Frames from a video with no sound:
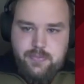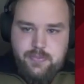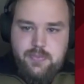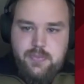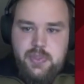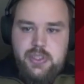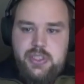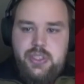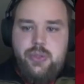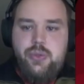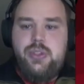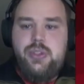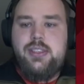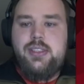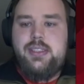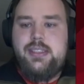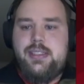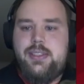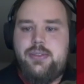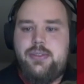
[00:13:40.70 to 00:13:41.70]
uses
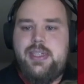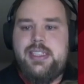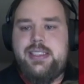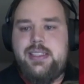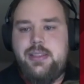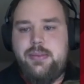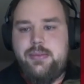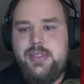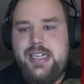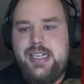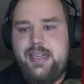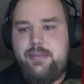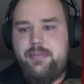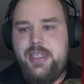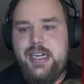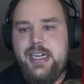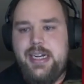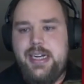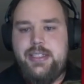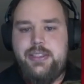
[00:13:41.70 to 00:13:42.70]
this REST
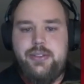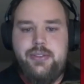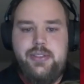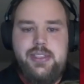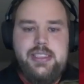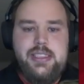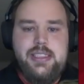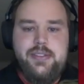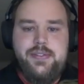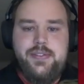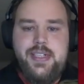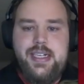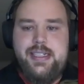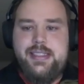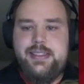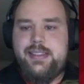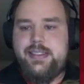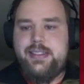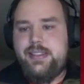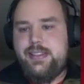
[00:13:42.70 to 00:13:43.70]
API to
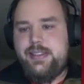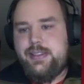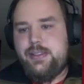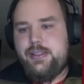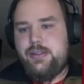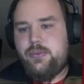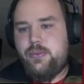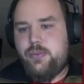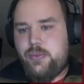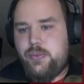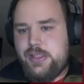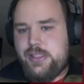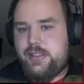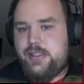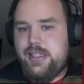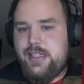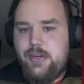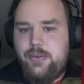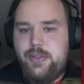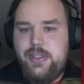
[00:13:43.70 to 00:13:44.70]
interface with
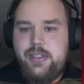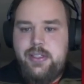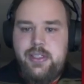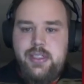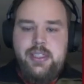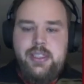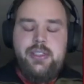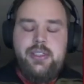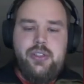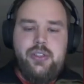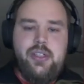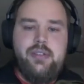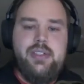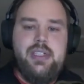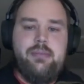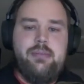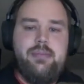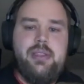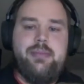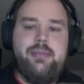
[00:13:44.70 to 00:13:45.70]
our server
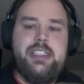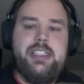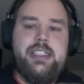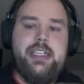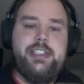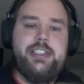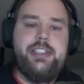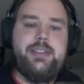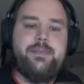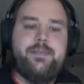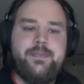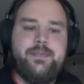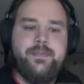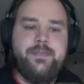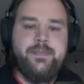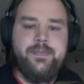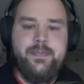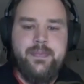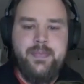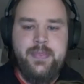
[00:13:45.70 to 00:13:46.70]
implementation.
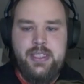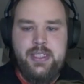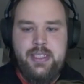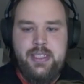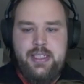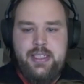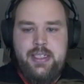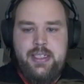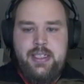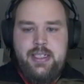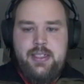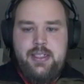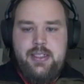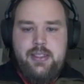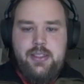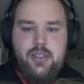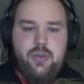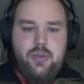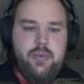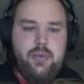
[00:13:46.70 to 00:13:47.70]

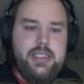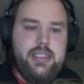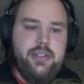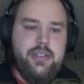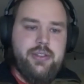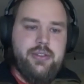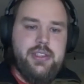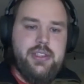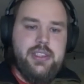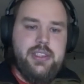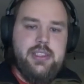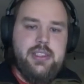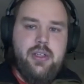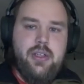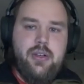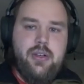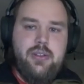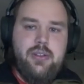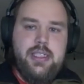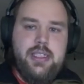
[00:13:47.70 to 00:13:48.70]
So when you're using the
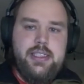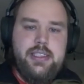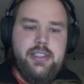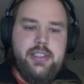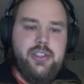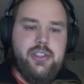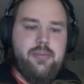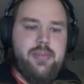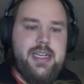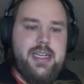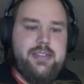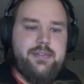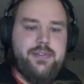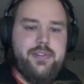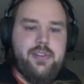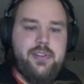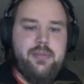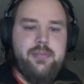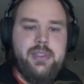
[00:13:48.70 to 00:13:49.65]
whole Intershop platform,